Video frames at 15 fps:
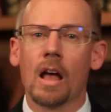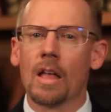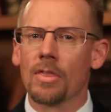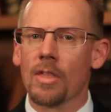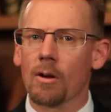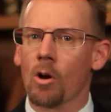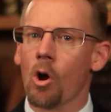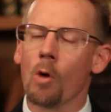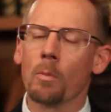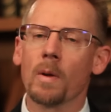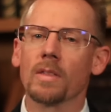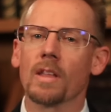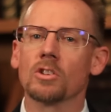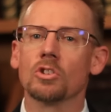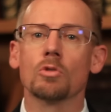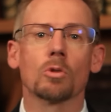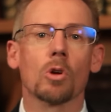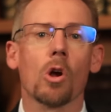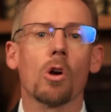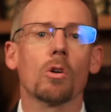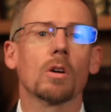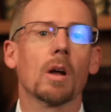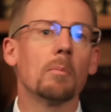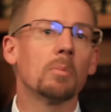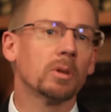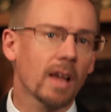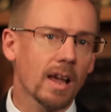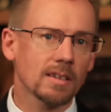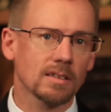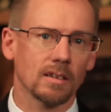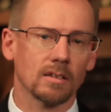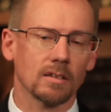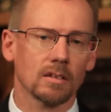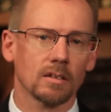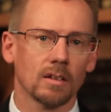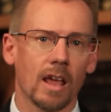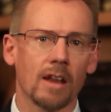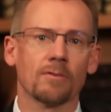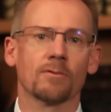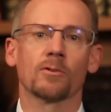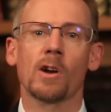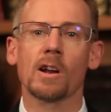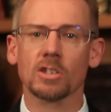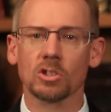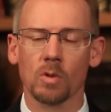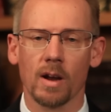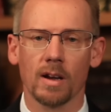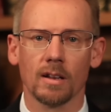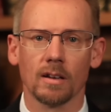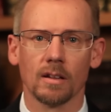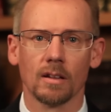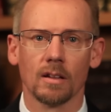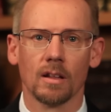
They're hoping that you grow complacent and frustrated